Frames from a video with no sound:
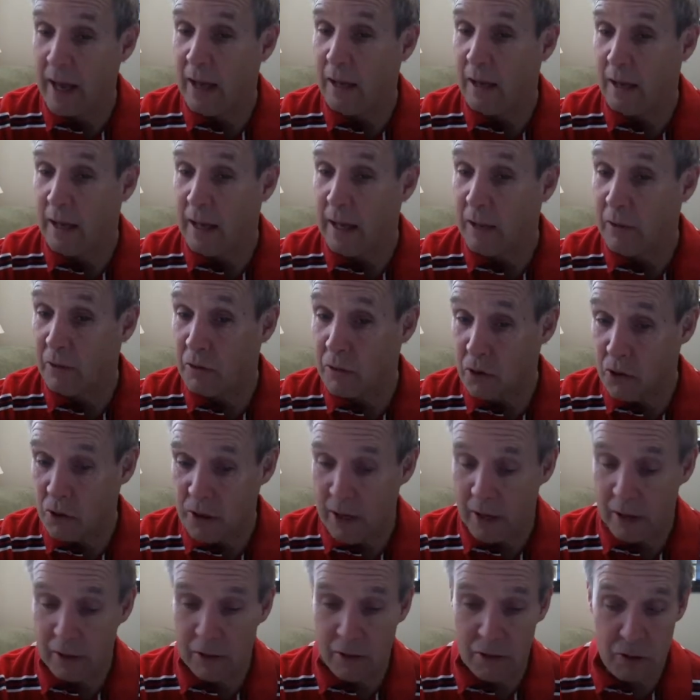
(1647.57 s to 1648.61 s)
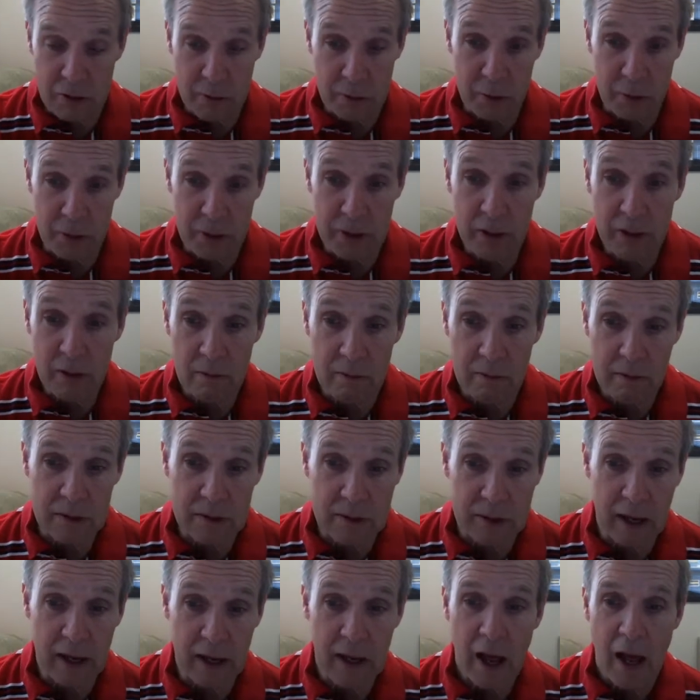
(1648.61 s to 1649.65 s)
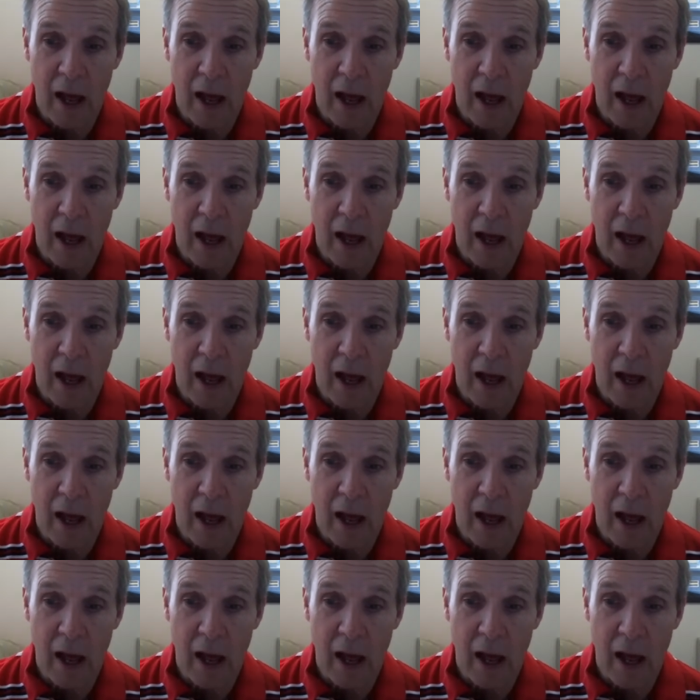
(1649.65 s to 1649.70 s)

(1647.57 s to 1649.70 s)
English settlers in particular was that